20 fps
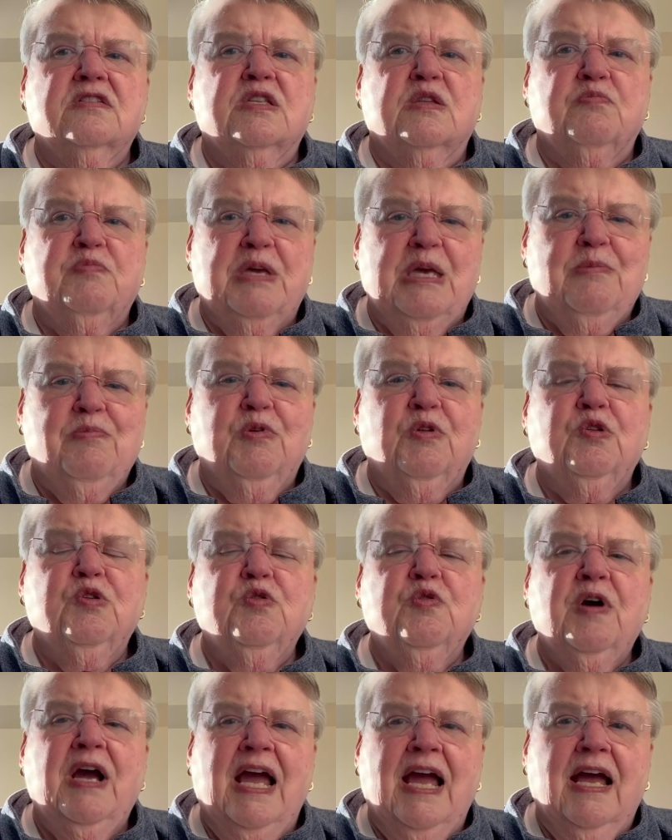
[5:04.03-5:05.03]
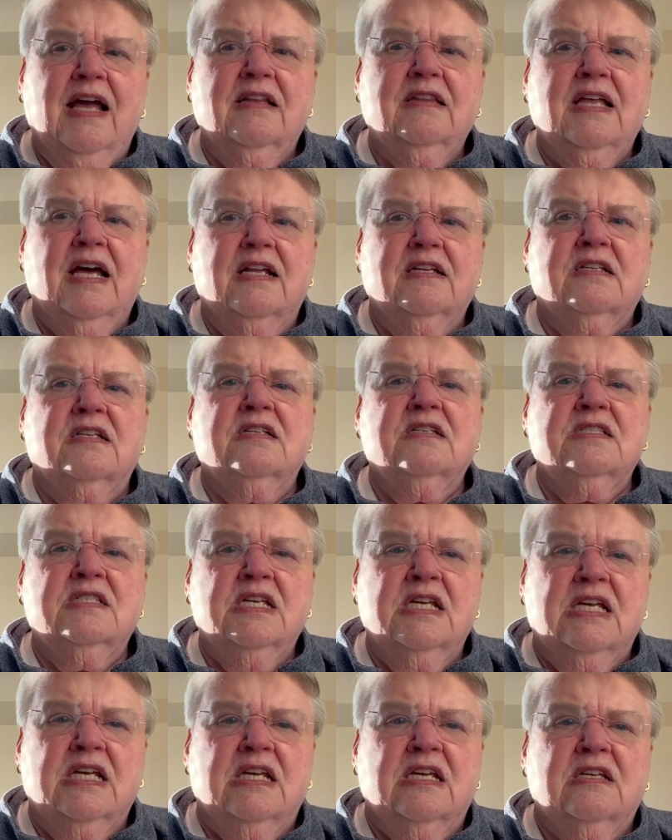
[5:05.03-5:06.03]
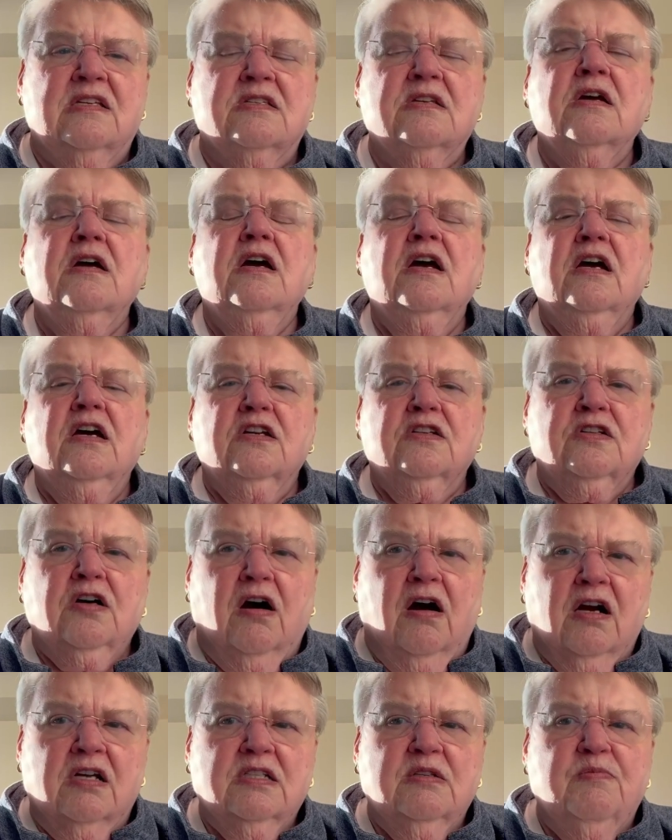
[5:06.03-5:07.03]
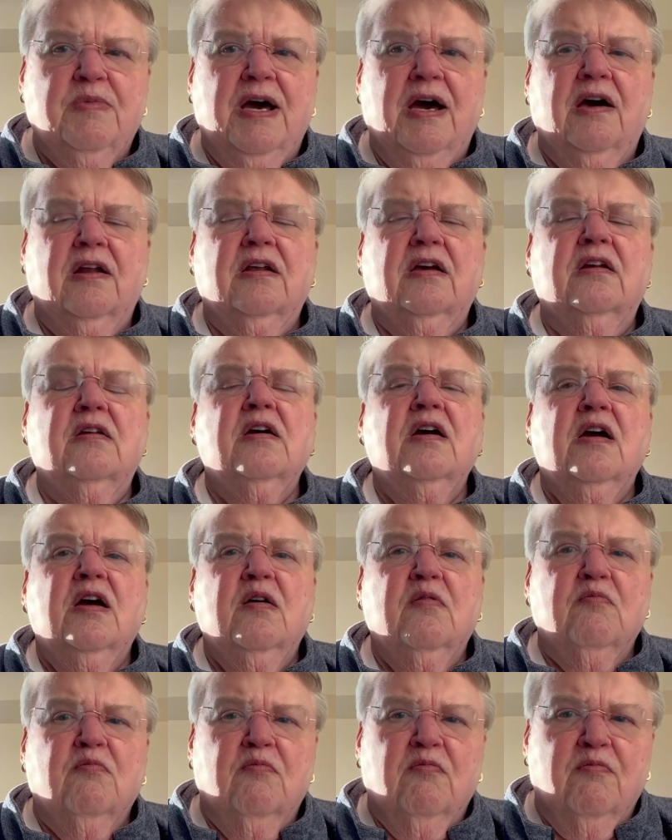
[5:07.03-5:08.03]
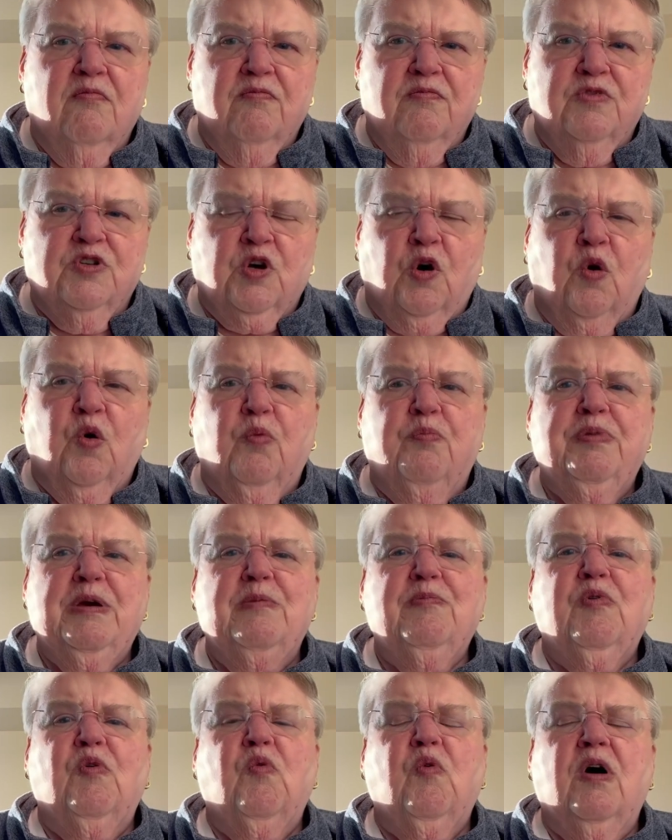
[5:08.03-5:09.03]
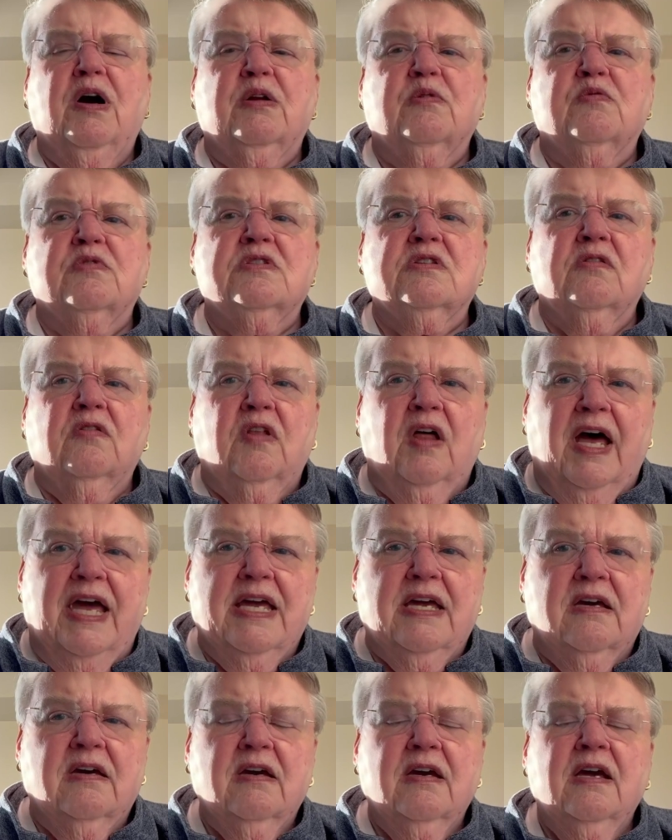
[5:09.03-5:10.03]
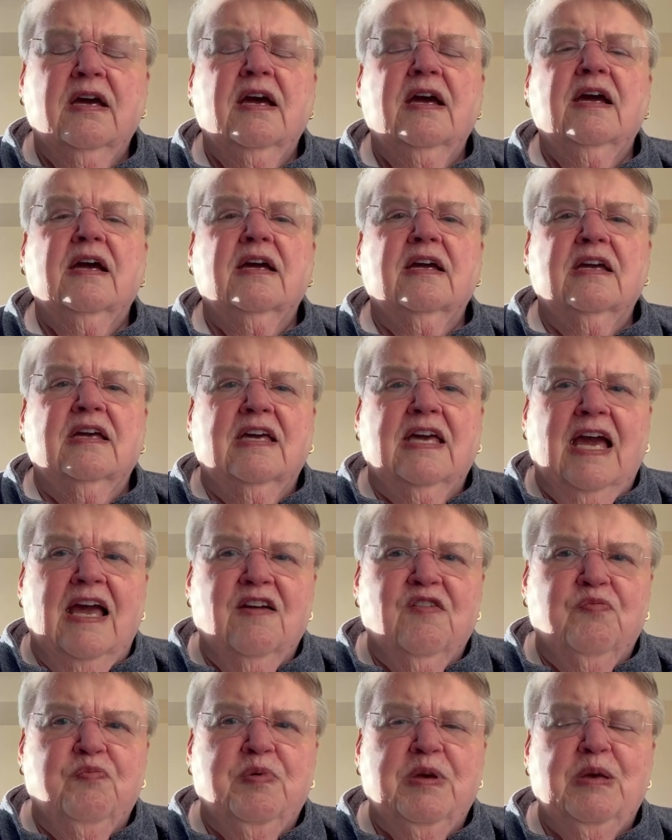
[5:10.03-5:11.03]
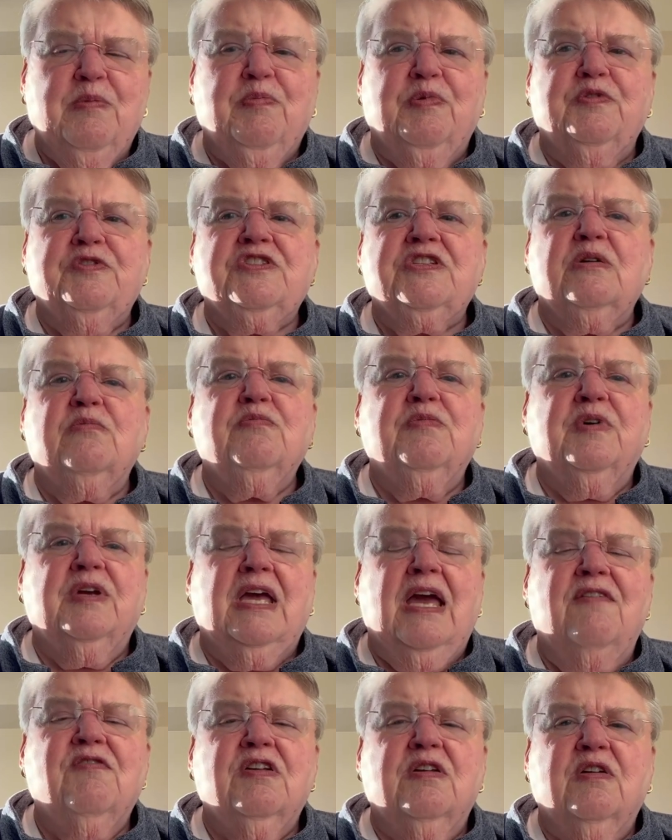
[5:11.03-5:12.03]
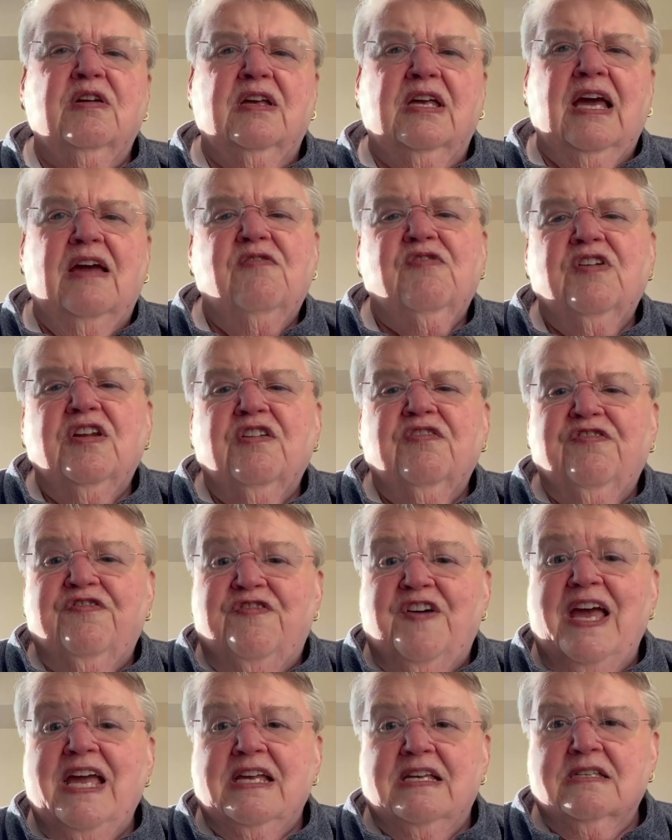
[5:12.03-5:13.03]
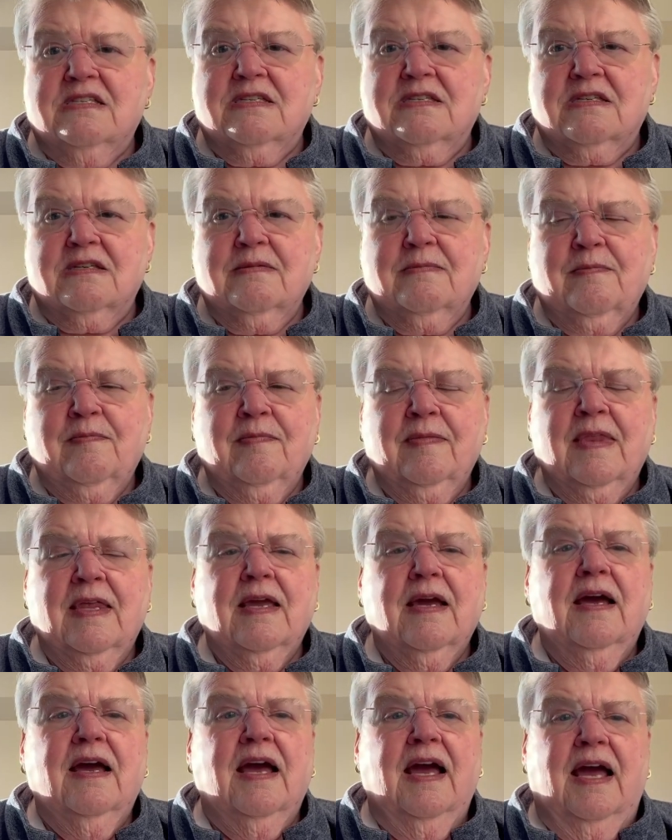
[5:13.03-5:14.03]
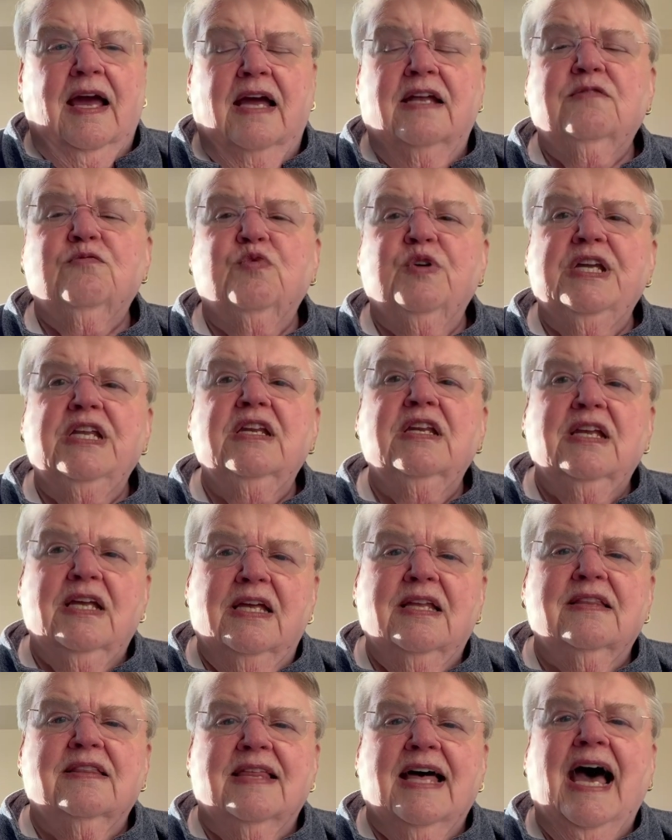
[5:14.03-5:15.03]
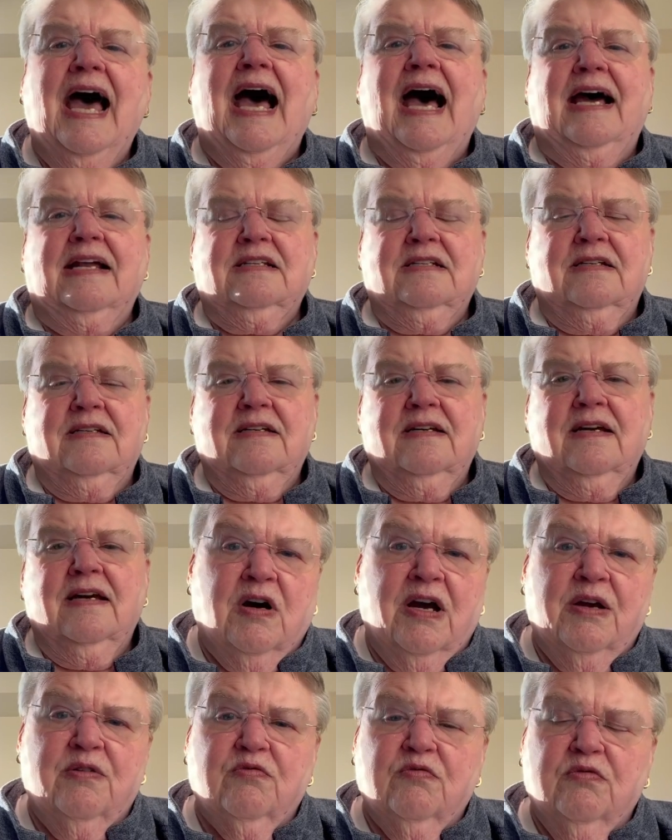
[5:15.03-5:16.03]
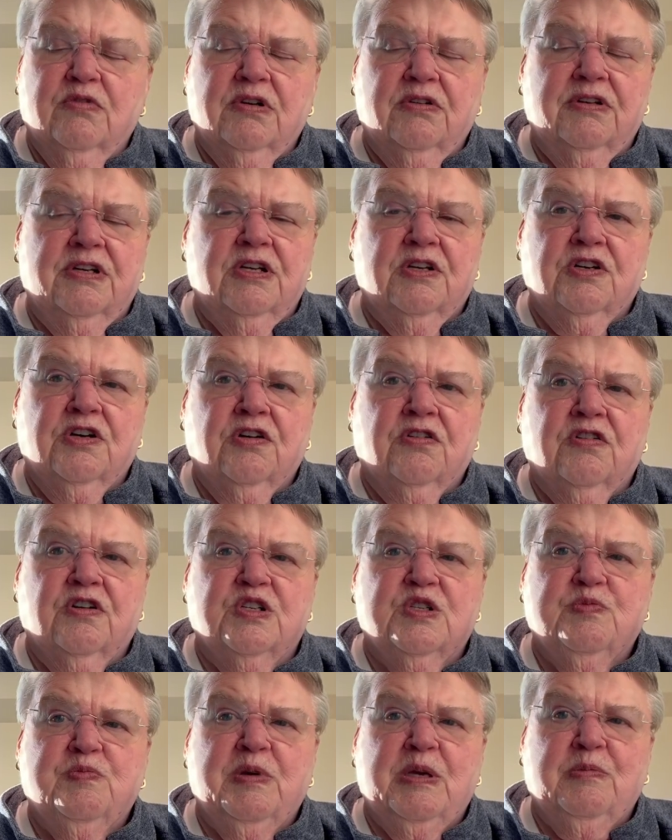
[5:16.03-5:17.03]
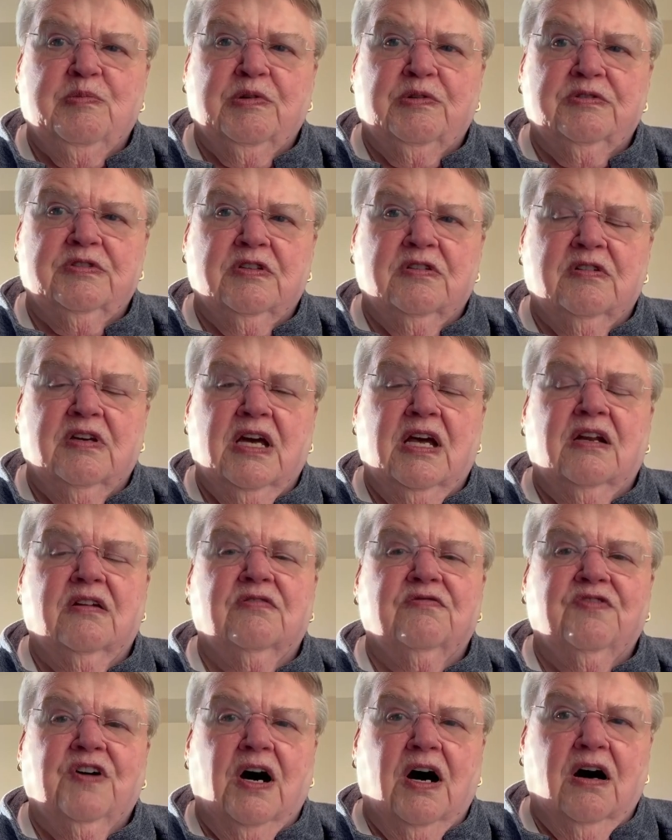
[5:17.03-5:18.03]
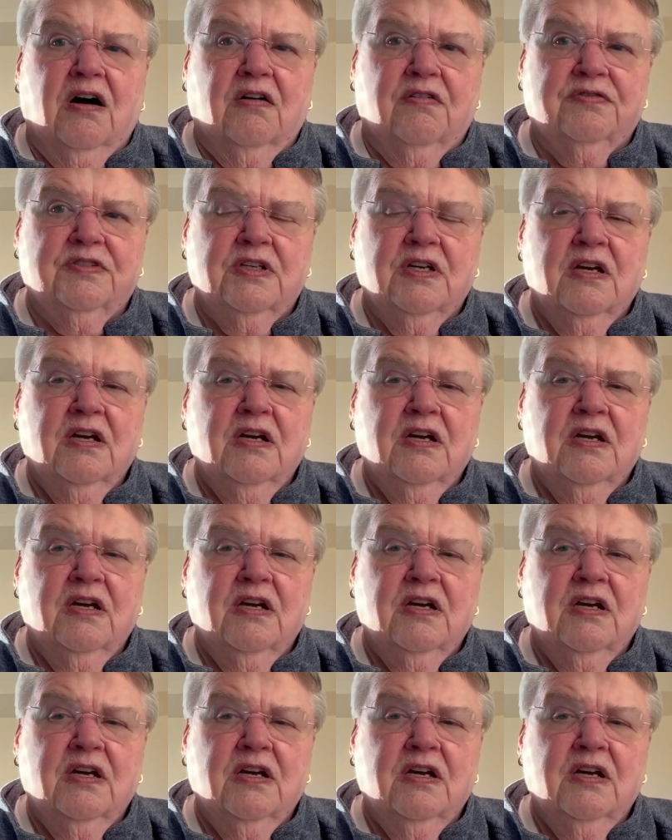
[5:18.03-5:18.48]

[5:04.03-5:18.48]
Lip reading: the people who had that disease talked about it, told people what it was like, gave it a face, and we need that. I really encourage people to get involved.